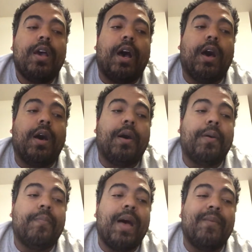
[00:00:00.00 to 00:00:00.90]

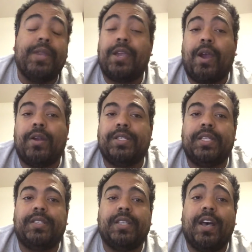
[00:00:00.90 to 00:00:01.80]
how many cars they
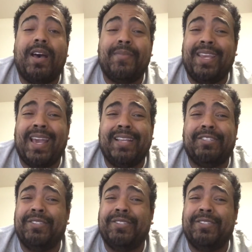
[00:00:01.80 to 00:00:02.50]
sell, how many guys.